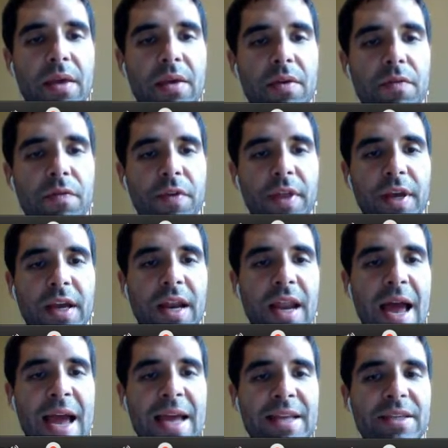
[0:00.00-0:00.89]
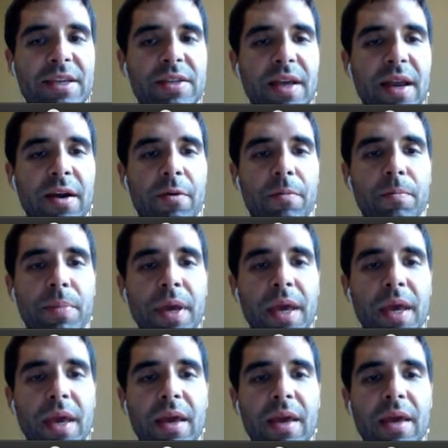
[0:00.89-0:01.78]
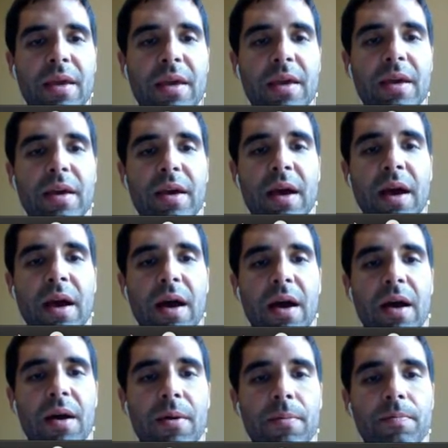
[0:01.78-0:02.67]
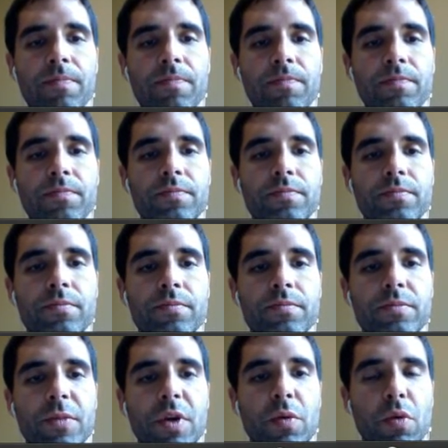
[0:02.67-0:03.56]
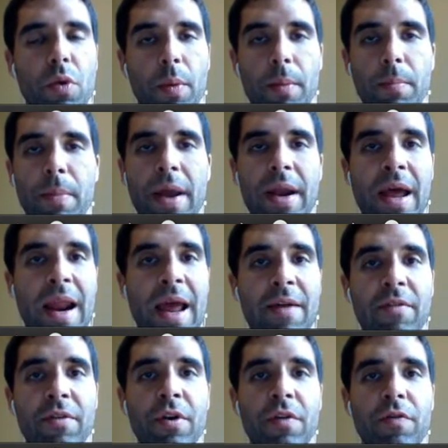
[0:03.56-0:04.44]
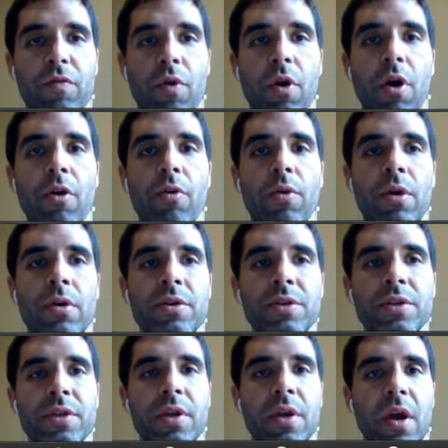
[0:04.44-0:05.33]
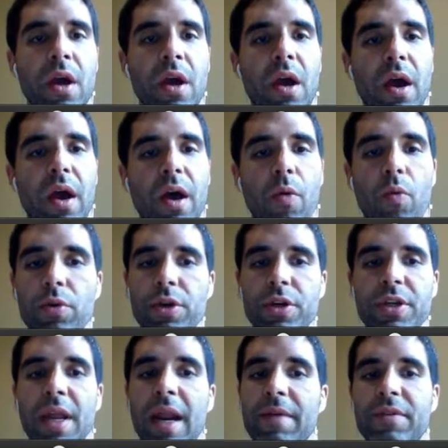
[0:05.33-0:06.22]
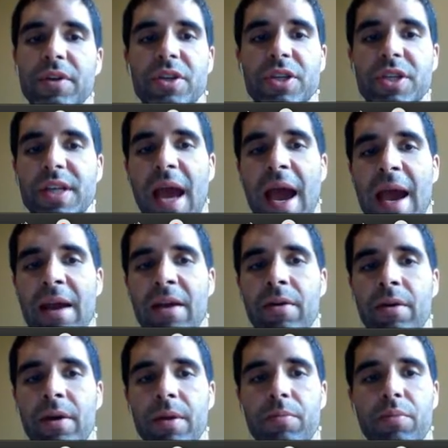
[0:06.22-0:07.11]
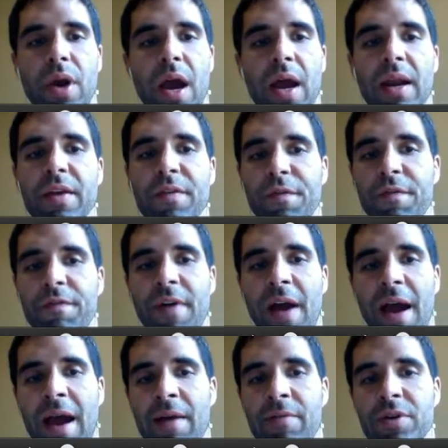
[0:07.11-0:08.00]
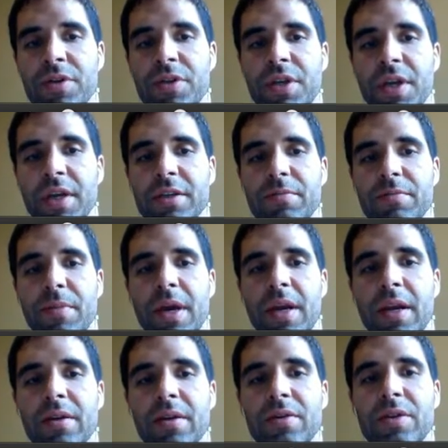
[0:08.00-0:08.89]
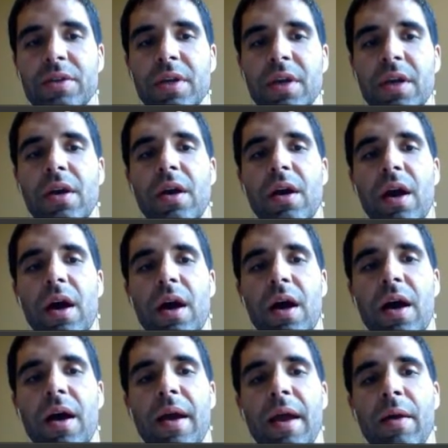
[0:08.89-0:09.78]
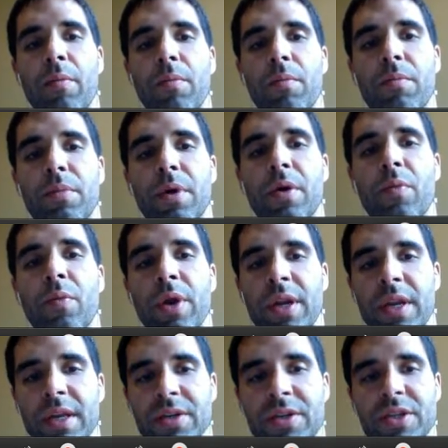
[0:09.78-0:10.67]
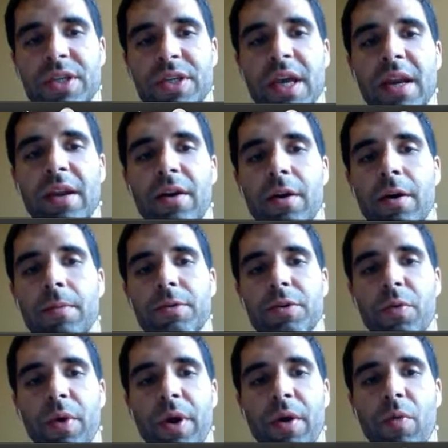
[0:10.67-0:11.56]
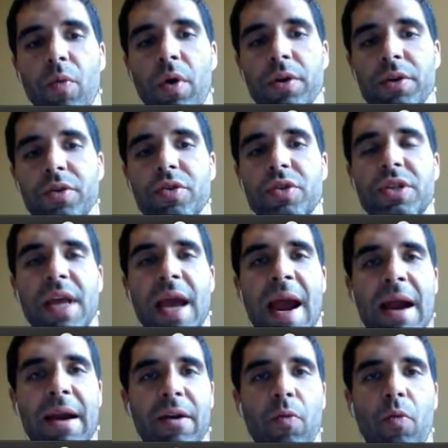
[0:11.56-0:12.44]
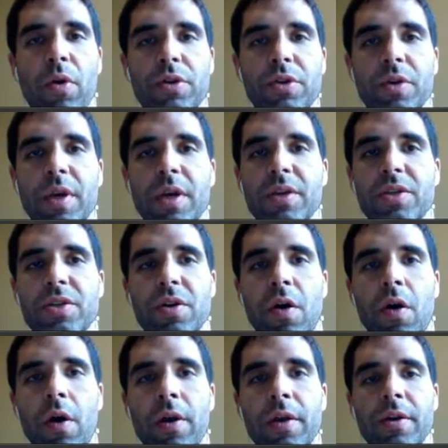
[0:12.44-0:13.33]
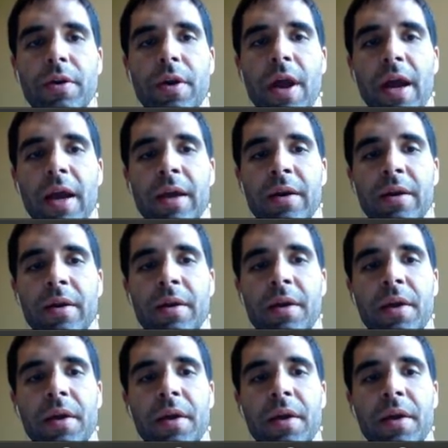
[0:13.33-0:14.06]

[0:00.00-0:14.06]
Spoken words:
for the classes that are big, where we may not have enough rowers, we're just going to have to stagger it probably 5 or 6 minutes. But we did set it up to where once you stagger it, once you get started, you're not going to,